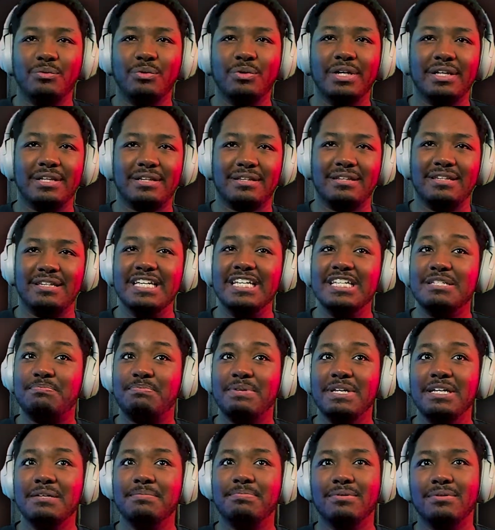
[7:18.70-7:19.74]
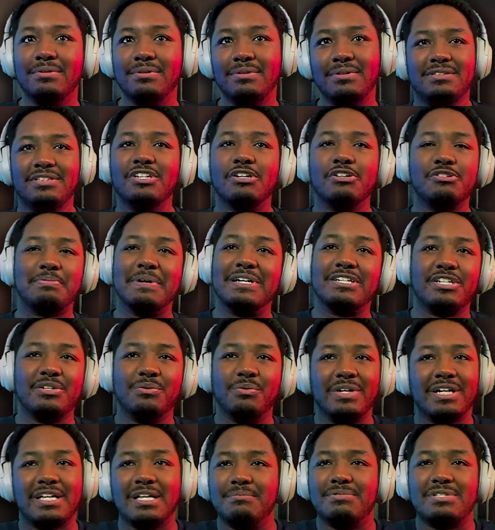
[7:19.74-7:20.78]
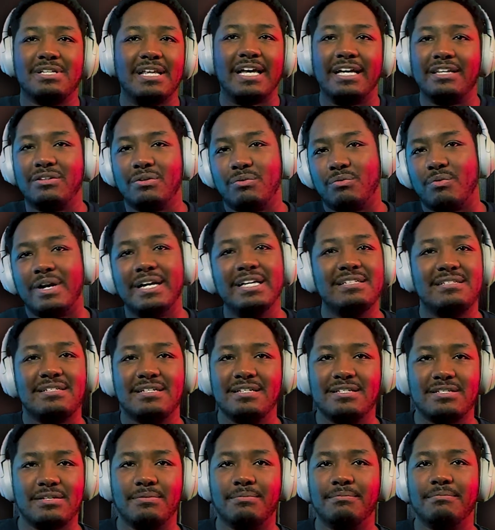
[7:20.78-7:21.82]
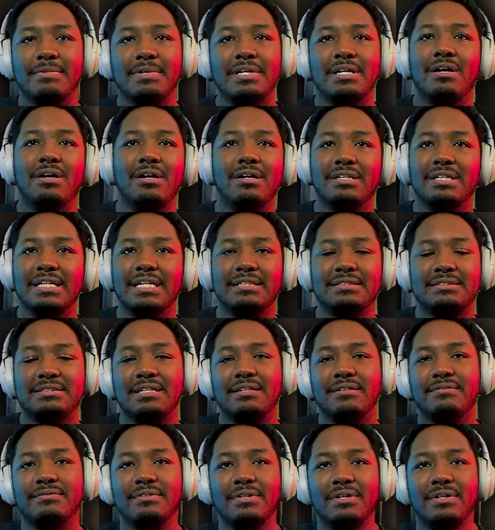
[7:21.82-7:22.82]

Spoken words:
with these people, you know, especially when it comes to like the racism and all that stuff.